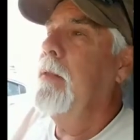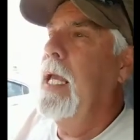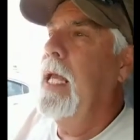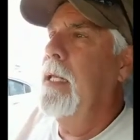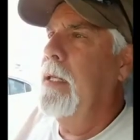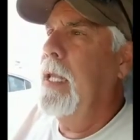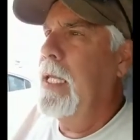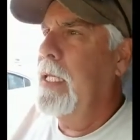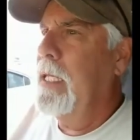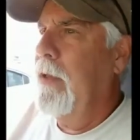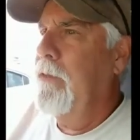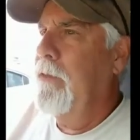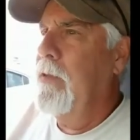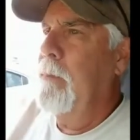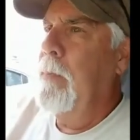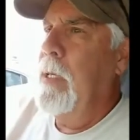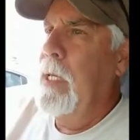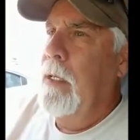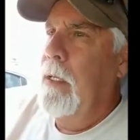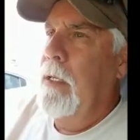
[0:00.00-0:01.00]
then they give
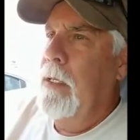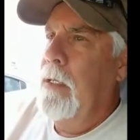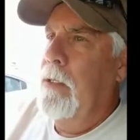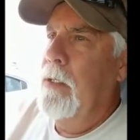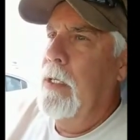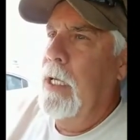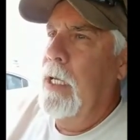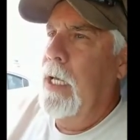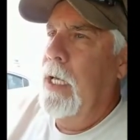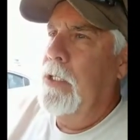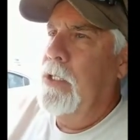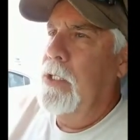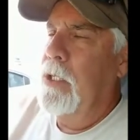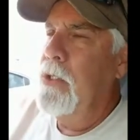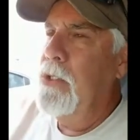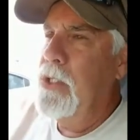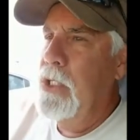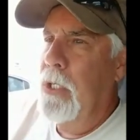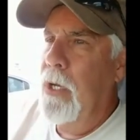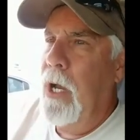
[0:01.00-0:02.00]
him
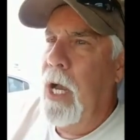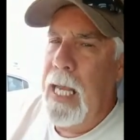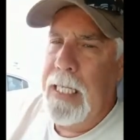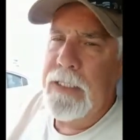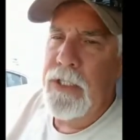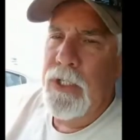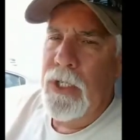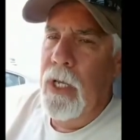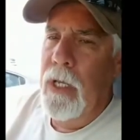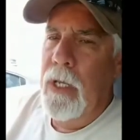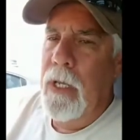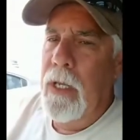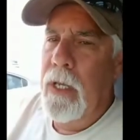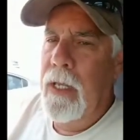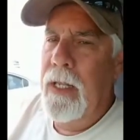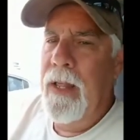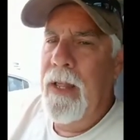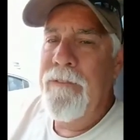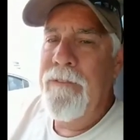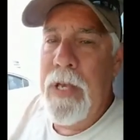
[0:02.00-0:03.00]
two shots.
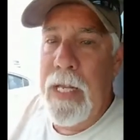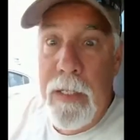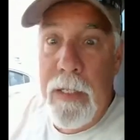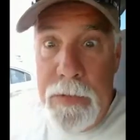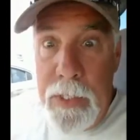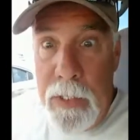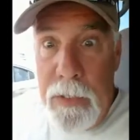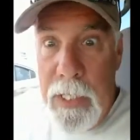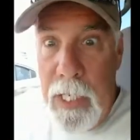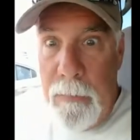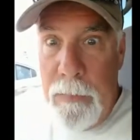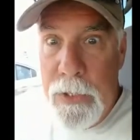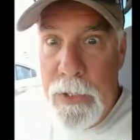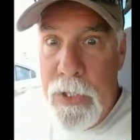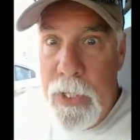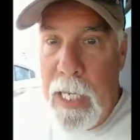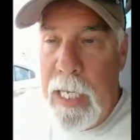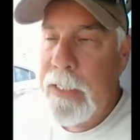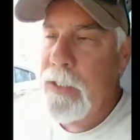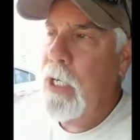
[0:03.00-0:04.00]
And I found out they're double
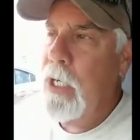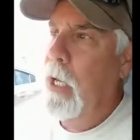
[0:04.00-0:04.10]
shots.